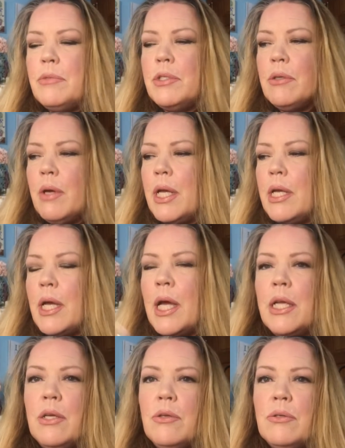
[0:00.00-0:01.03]
So I
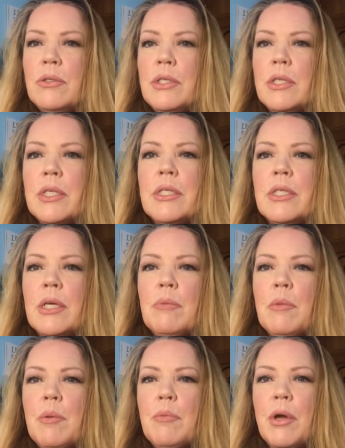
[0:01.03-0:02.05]
used a
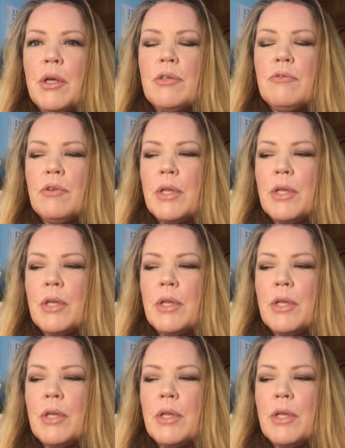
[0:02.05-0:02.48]
Sigma brush for